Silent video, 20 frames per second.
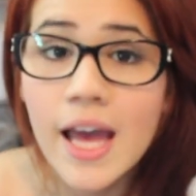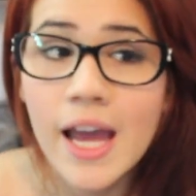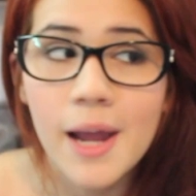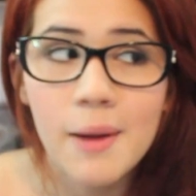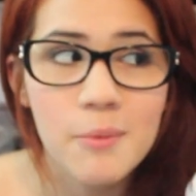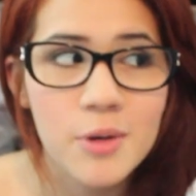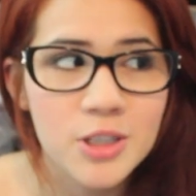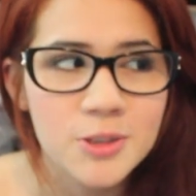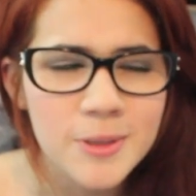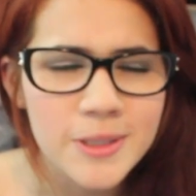
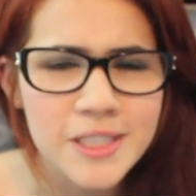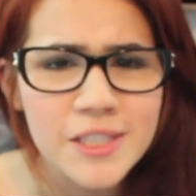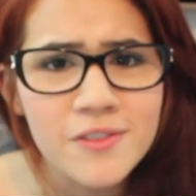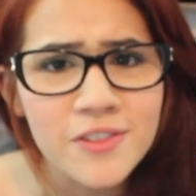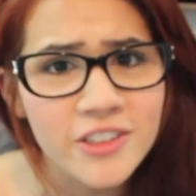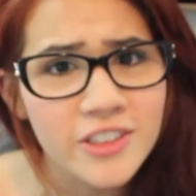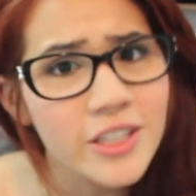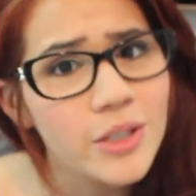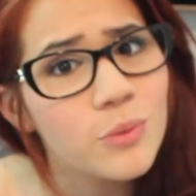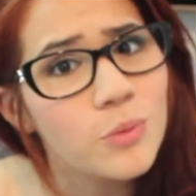And more
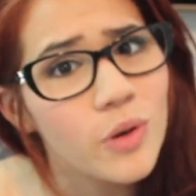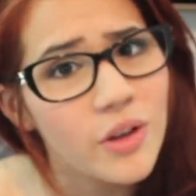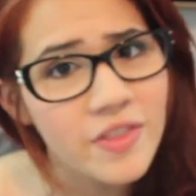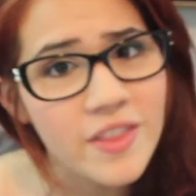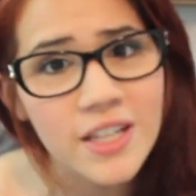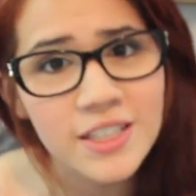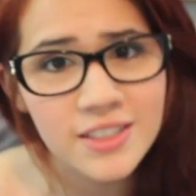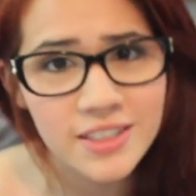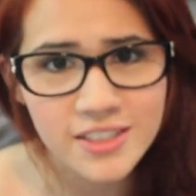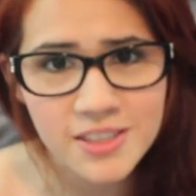specifically, one
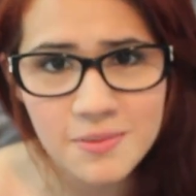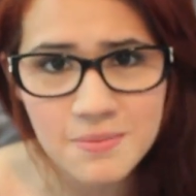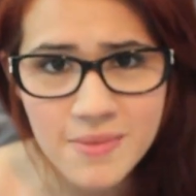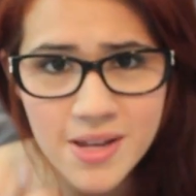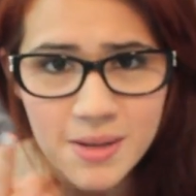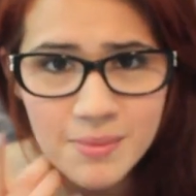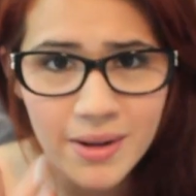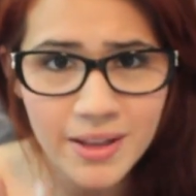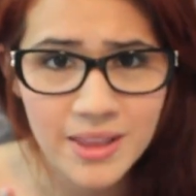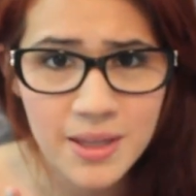that doesn't
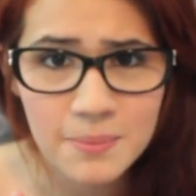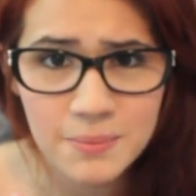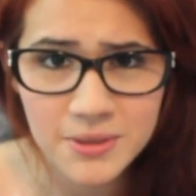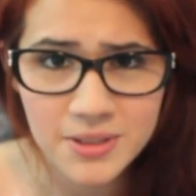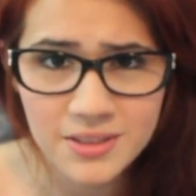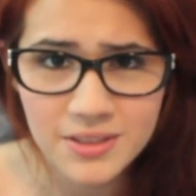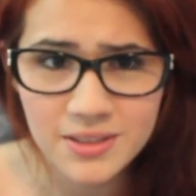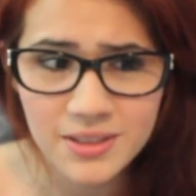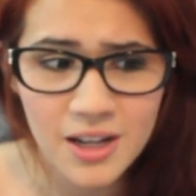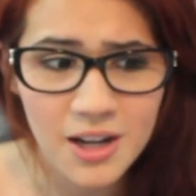make my
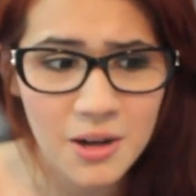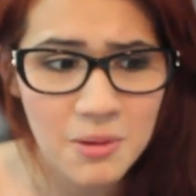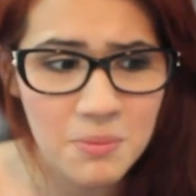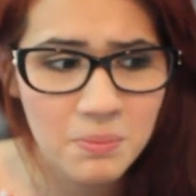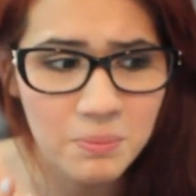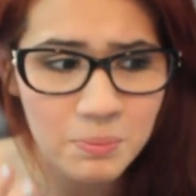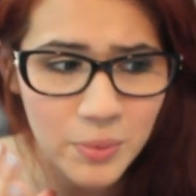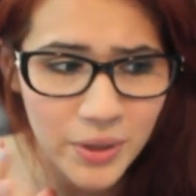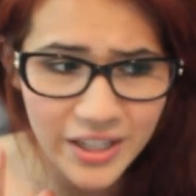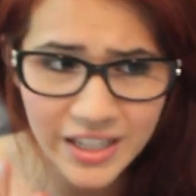lips
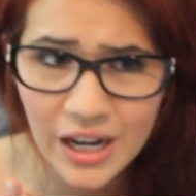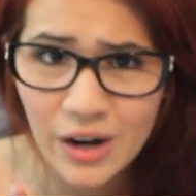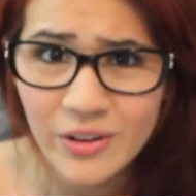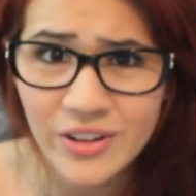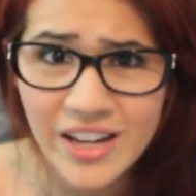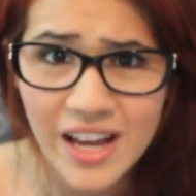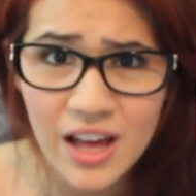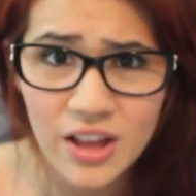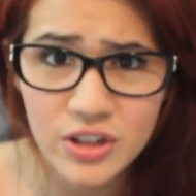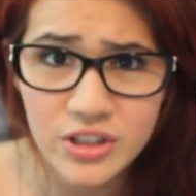break out
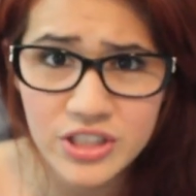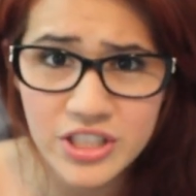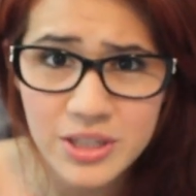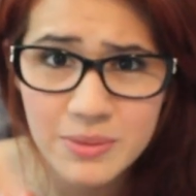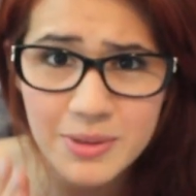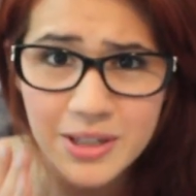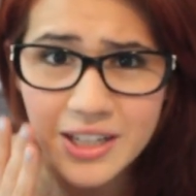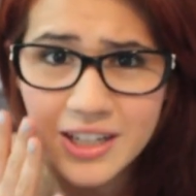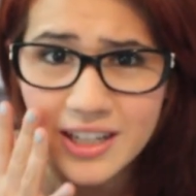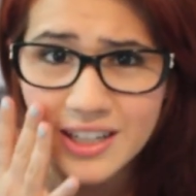in allergy
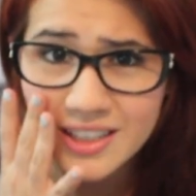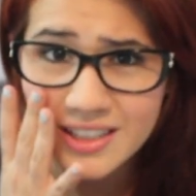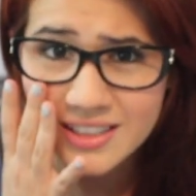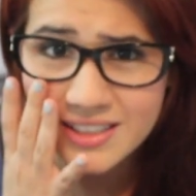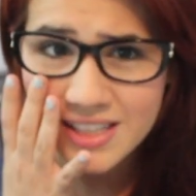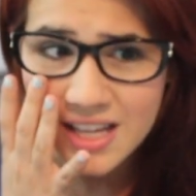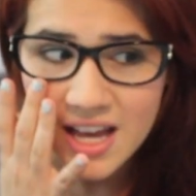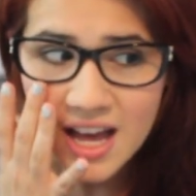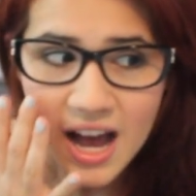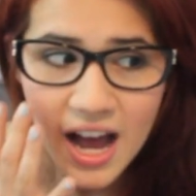
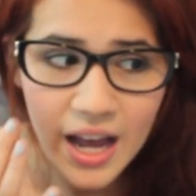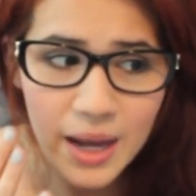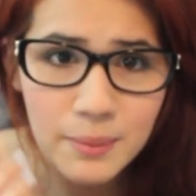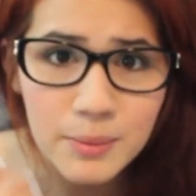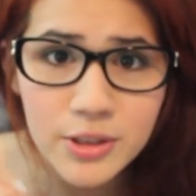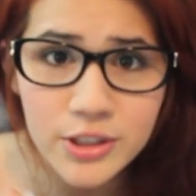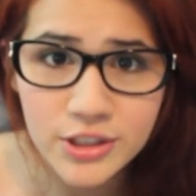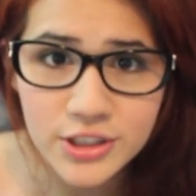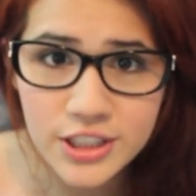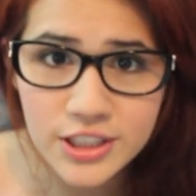because I'm
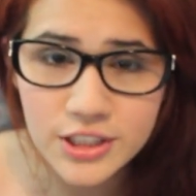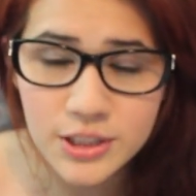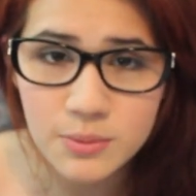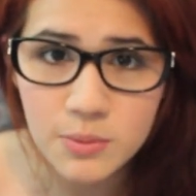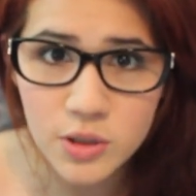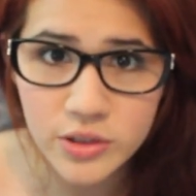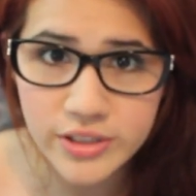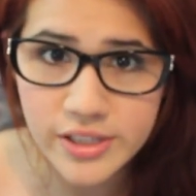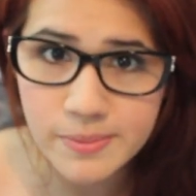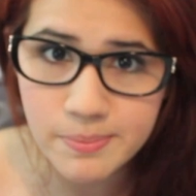allergic to
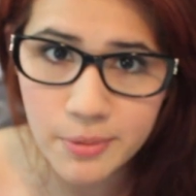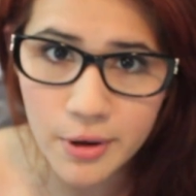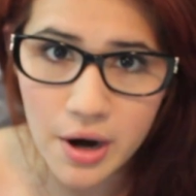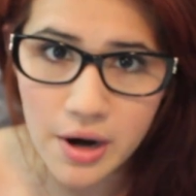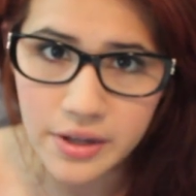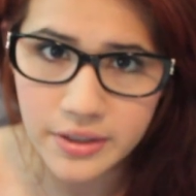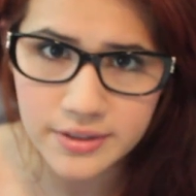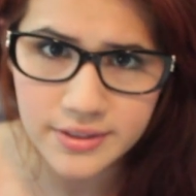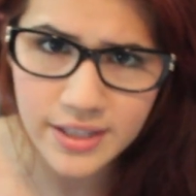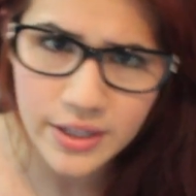most lip
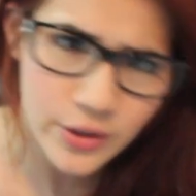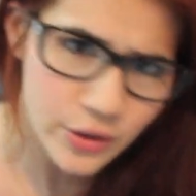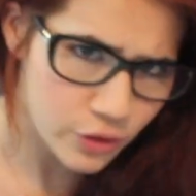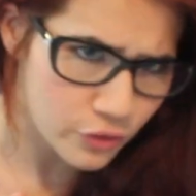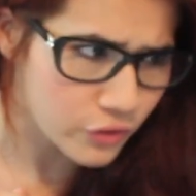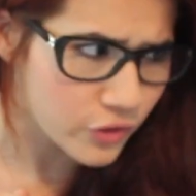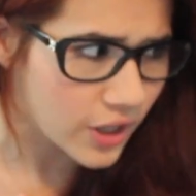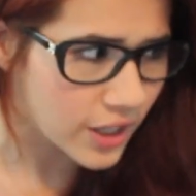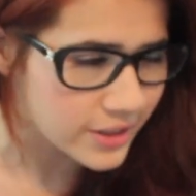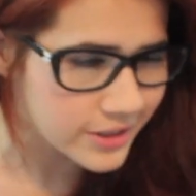products. I don't know
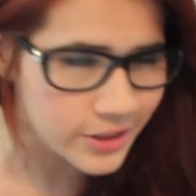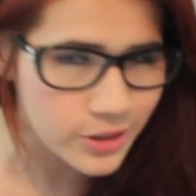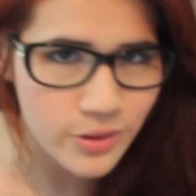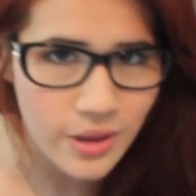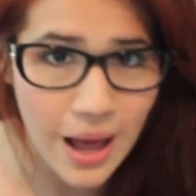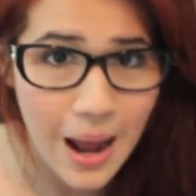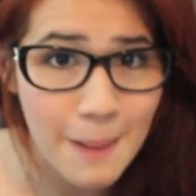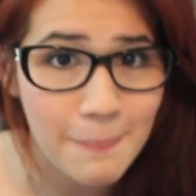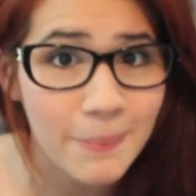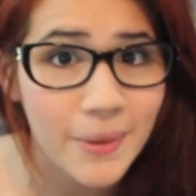if you guys knew
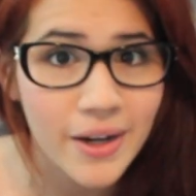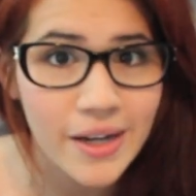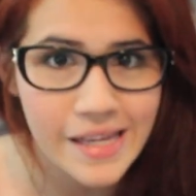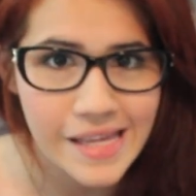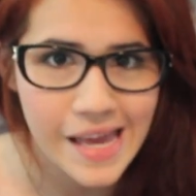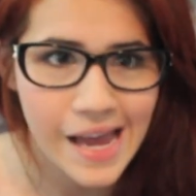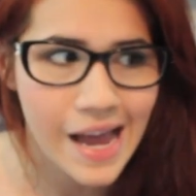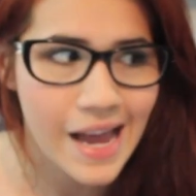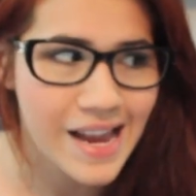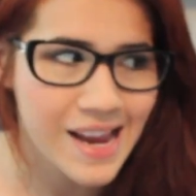that,
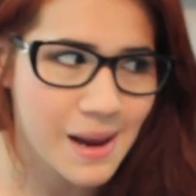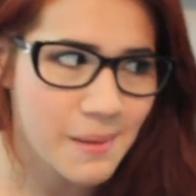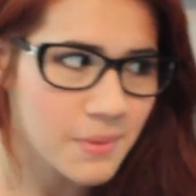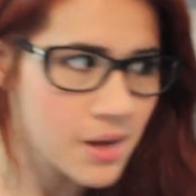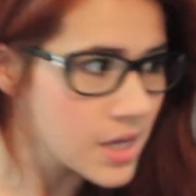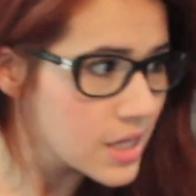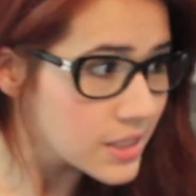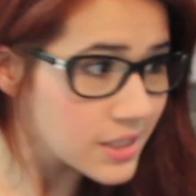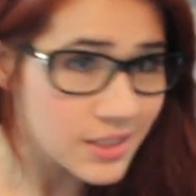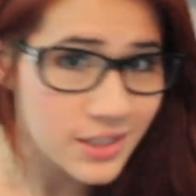but yeah, I am.
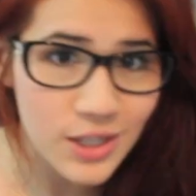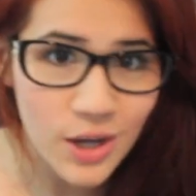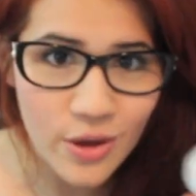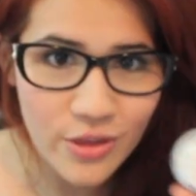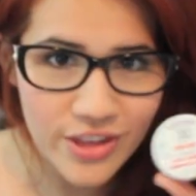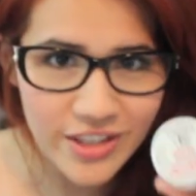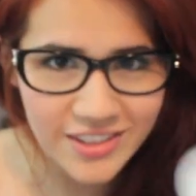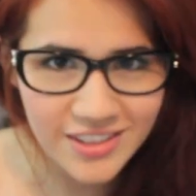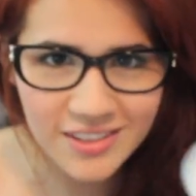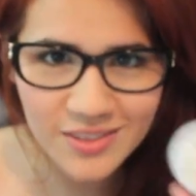So
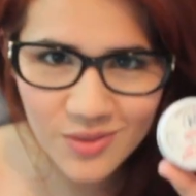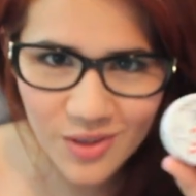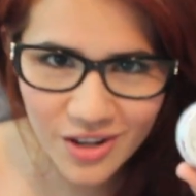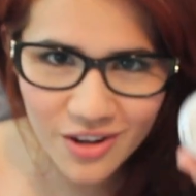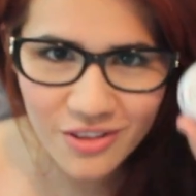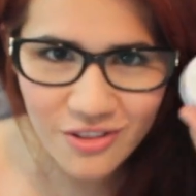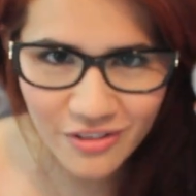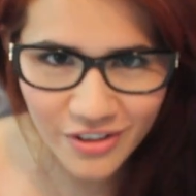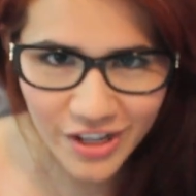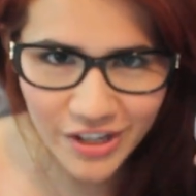this is one
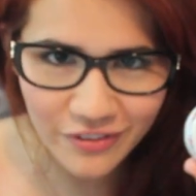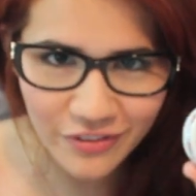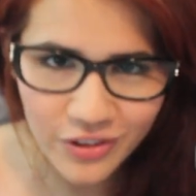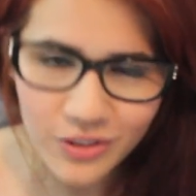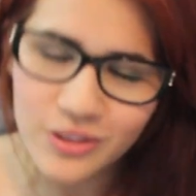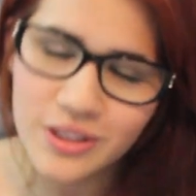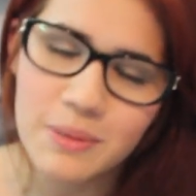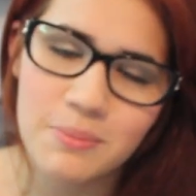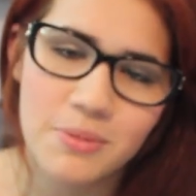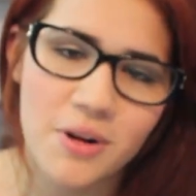of the very
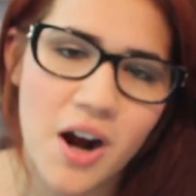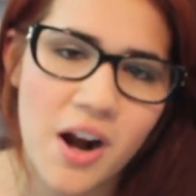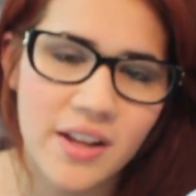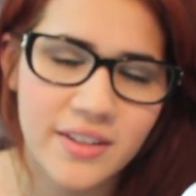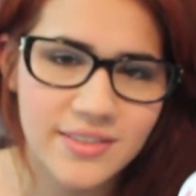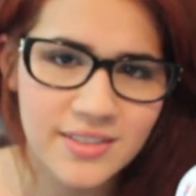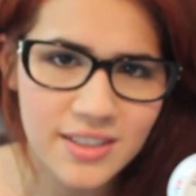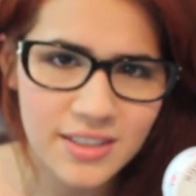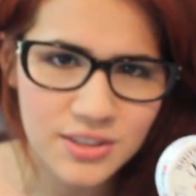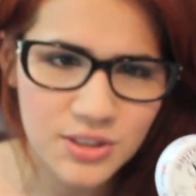few lip
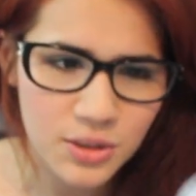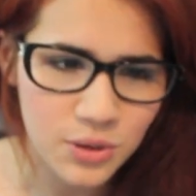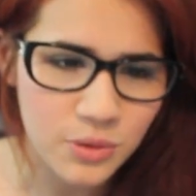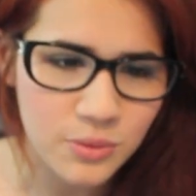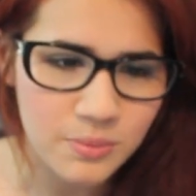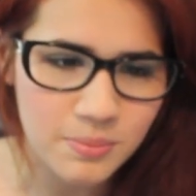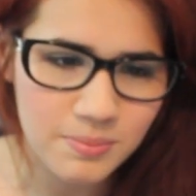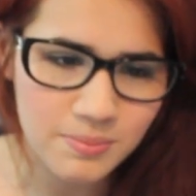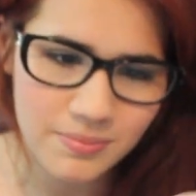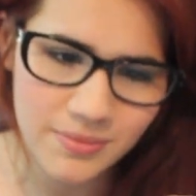products that
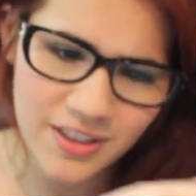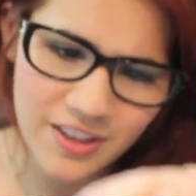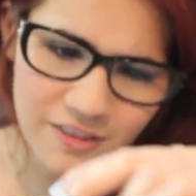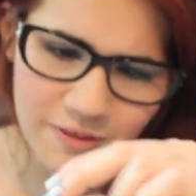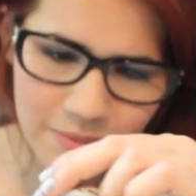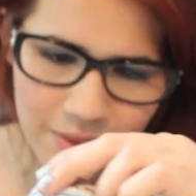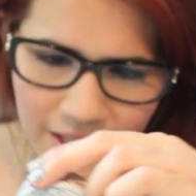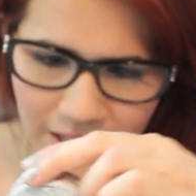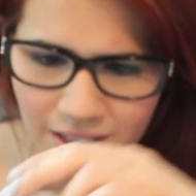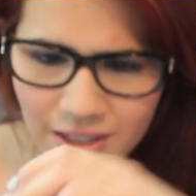don't give
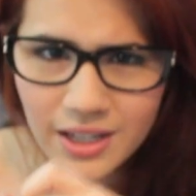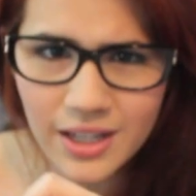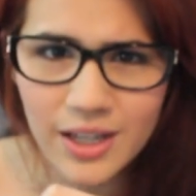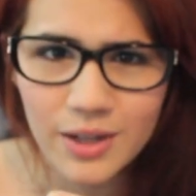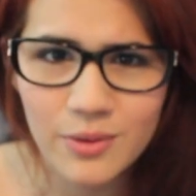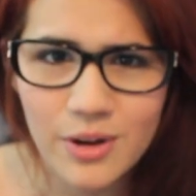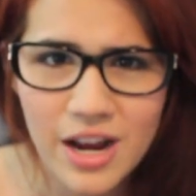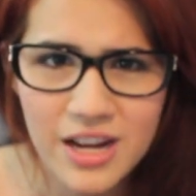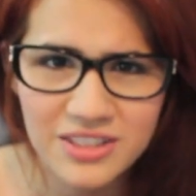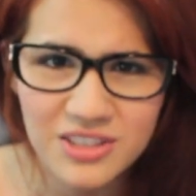me
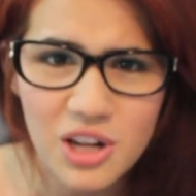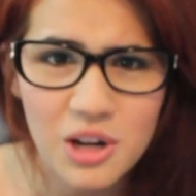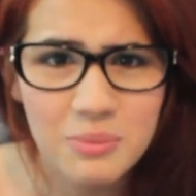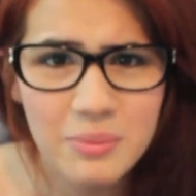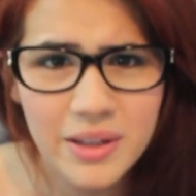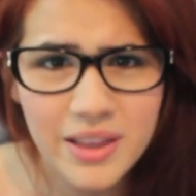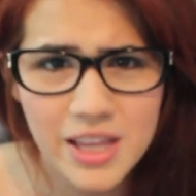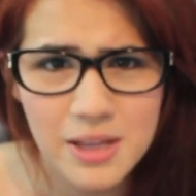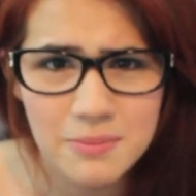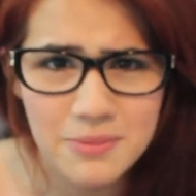a rash on
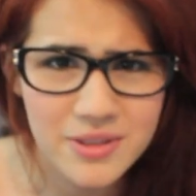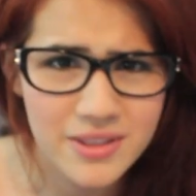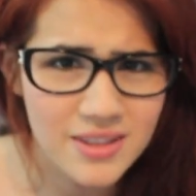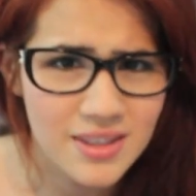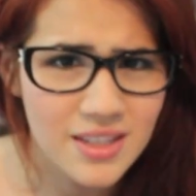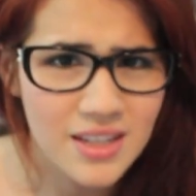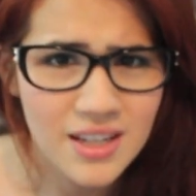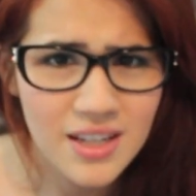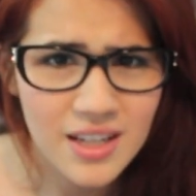my lips.